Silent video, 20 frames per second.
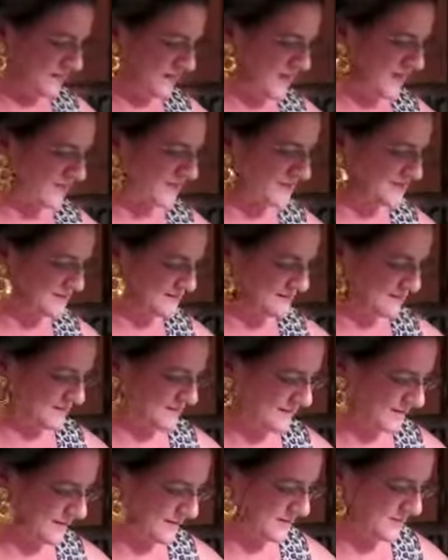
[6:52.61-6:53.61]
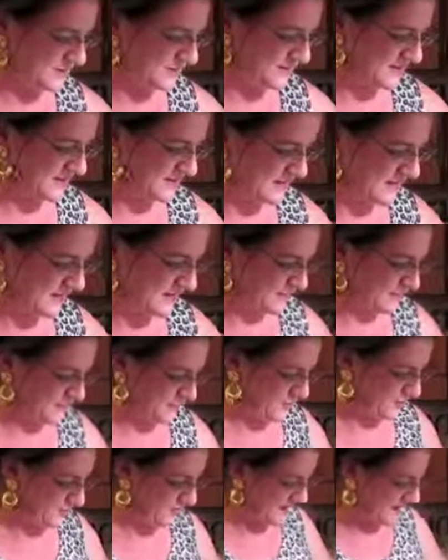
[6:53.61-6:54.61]
had this cooking now
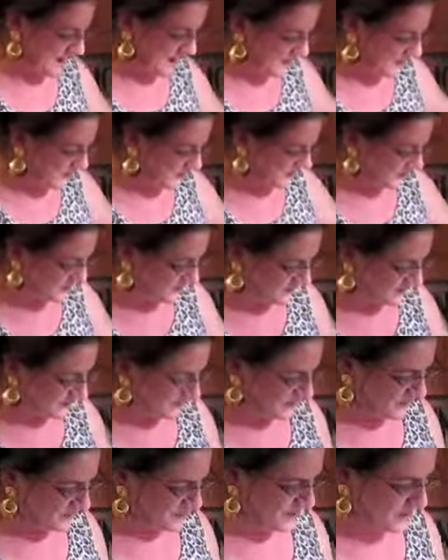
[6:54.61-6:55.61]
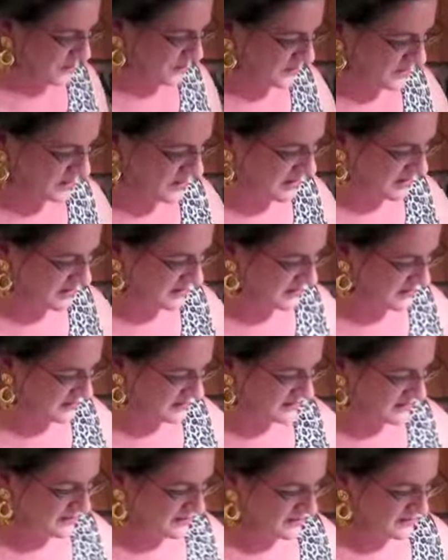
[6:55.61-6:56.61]
for a while. We've broken all
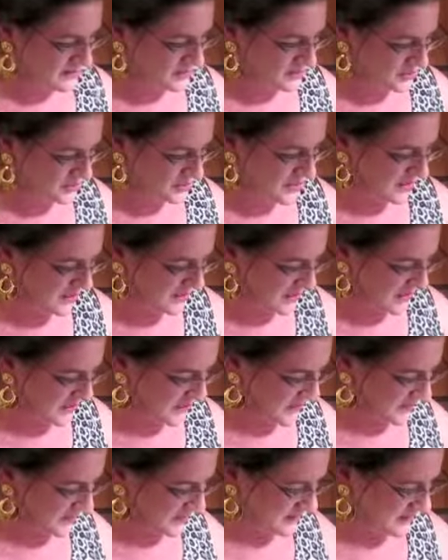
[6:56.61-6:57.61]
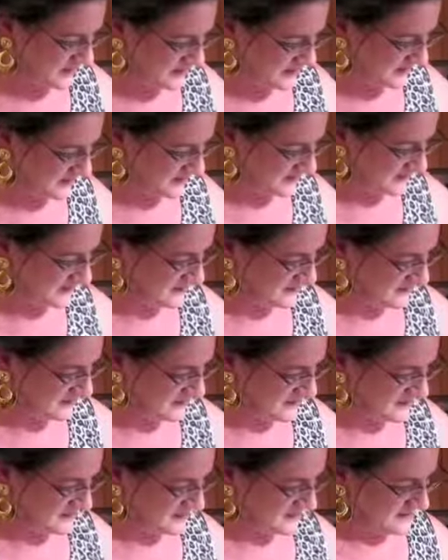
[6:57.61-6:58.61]
the chuck up into
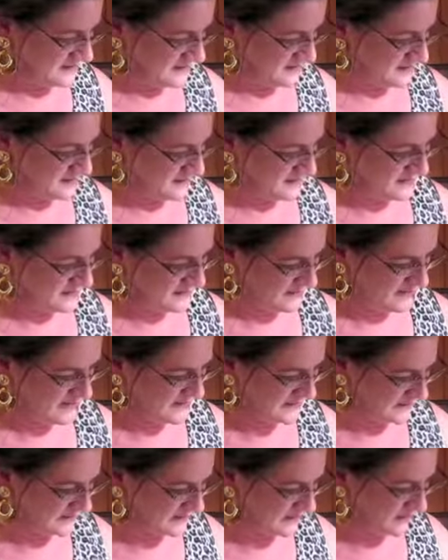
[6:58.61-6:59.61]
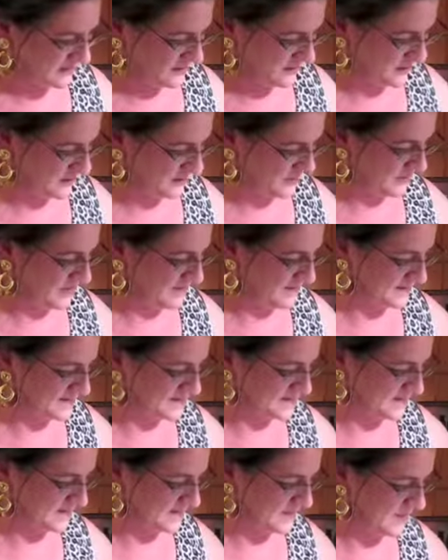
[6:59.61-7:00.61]
nice little
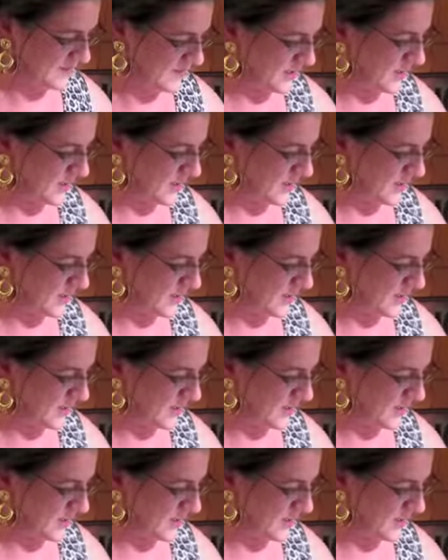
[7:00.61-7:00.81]
pieces here.